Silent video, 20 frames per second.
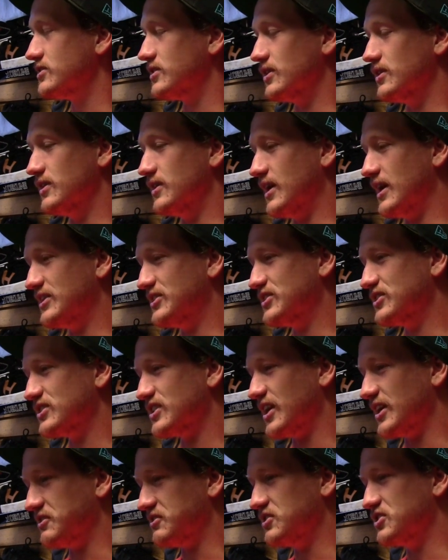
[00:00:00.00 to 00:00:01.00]
So I just
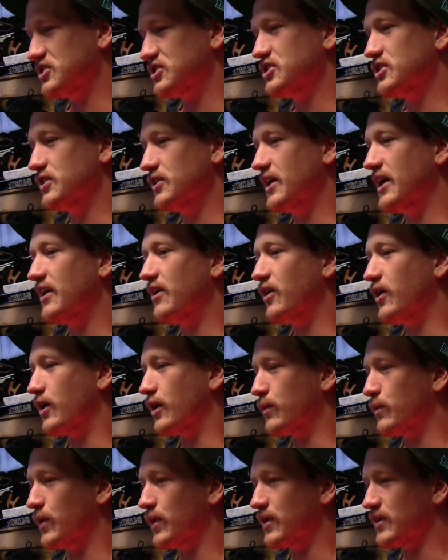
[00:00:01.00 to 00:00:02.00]
like to show that
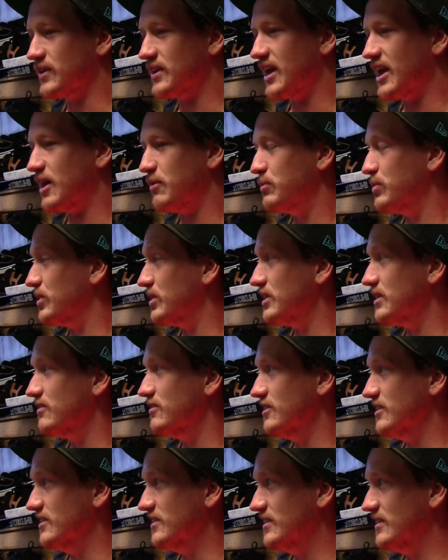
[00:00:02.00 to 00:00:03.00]
hard work that I
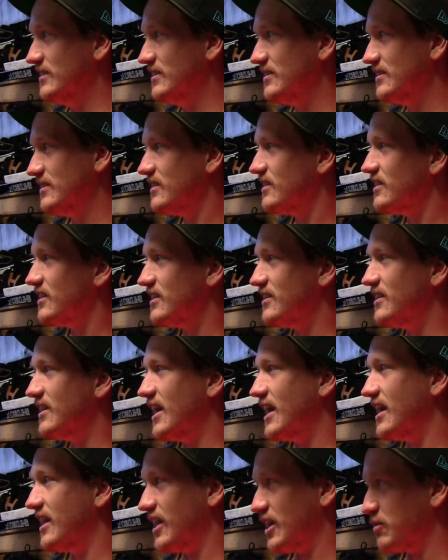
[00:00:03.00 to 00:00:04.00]
believe in, and
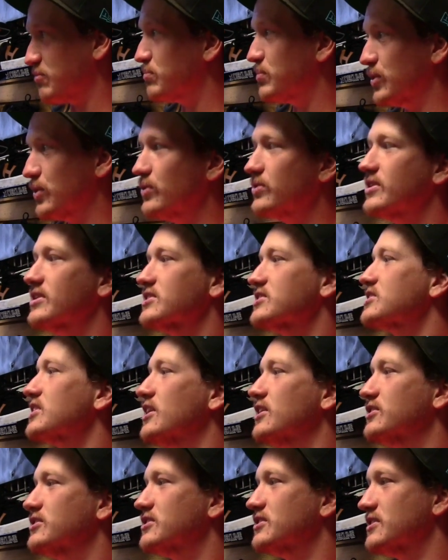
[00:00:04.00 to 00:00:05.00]
that like built this
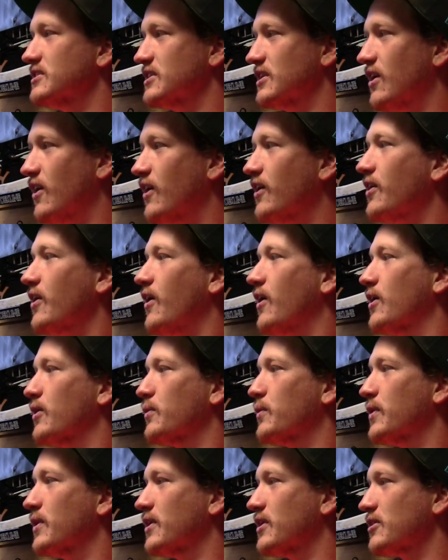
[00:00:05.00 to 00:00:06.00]
country on
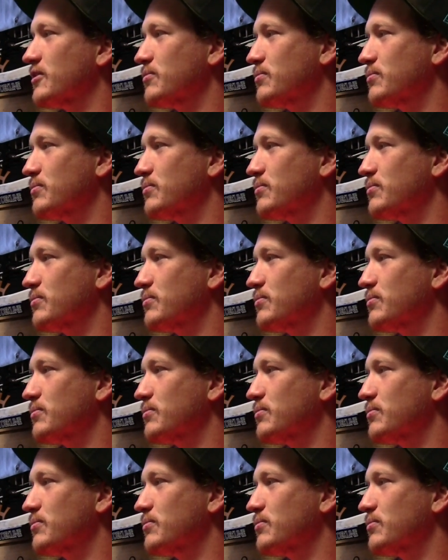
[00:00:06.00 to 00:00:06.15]
hard work,